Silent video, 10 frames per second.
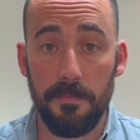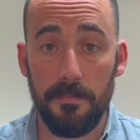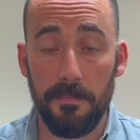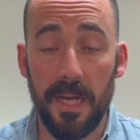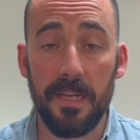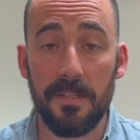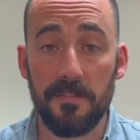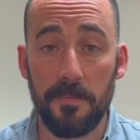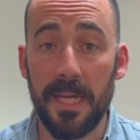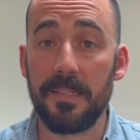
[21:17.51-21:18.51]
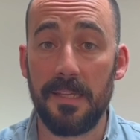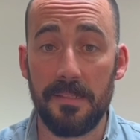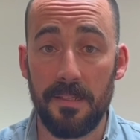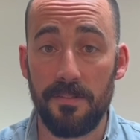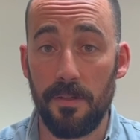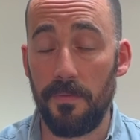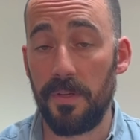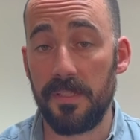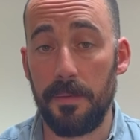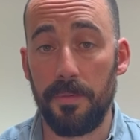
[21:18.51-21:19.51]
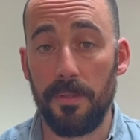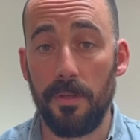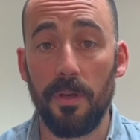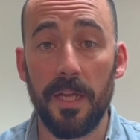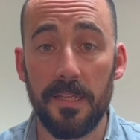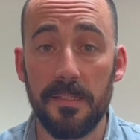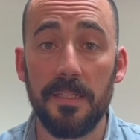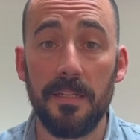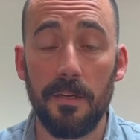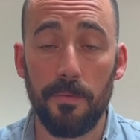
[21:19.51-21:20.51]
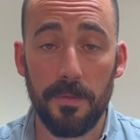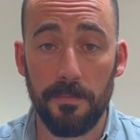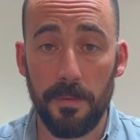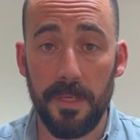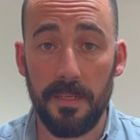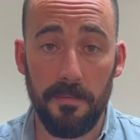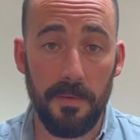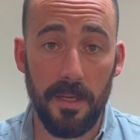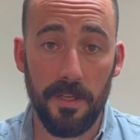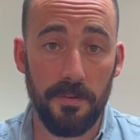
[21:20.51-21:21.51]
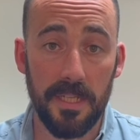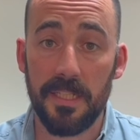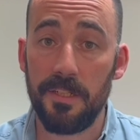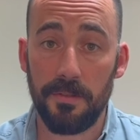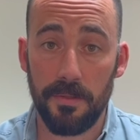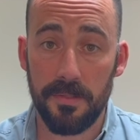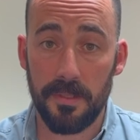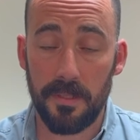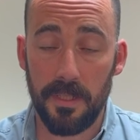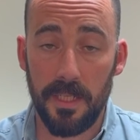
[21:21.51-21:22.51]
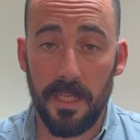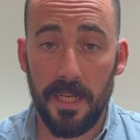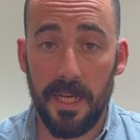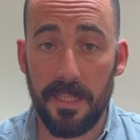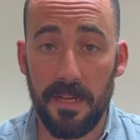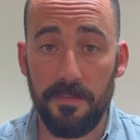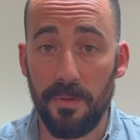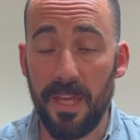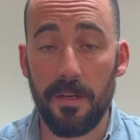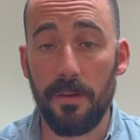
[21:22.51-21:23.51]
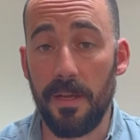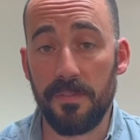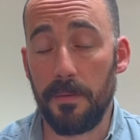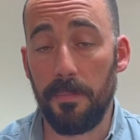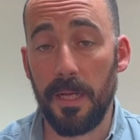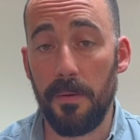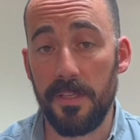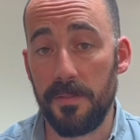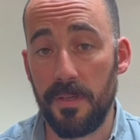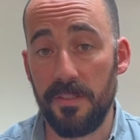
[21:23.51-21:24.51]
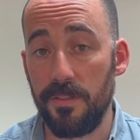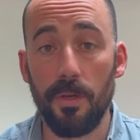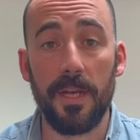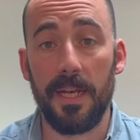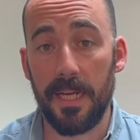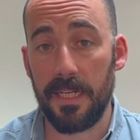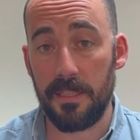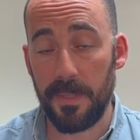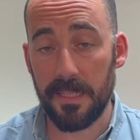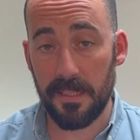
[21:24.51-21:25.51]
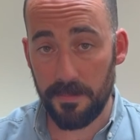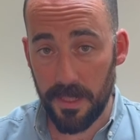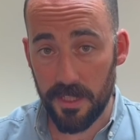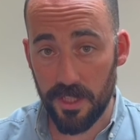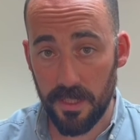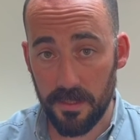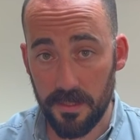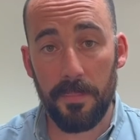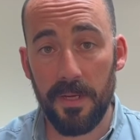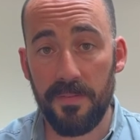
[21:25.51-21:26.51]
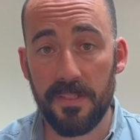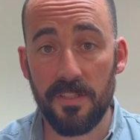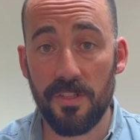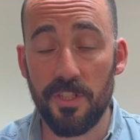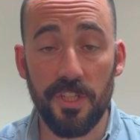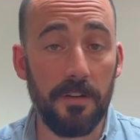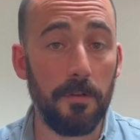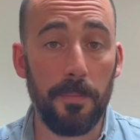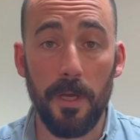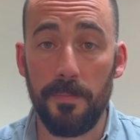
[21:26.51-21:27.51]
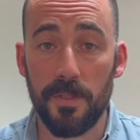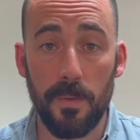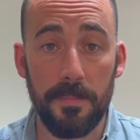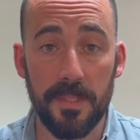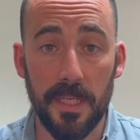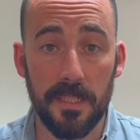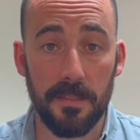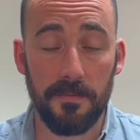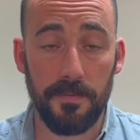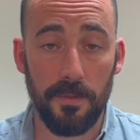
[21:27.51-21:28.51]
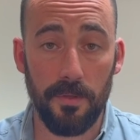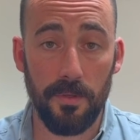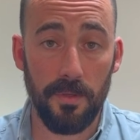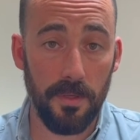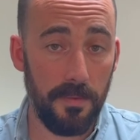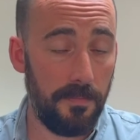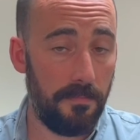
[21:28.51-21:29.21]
minors from accessing. So, for example, an online casino wouldn't permit under 18-year-olds, and therefore they don't have to comply with this because it's not likely to be accessed by a child. But if it's just a general purpose website for,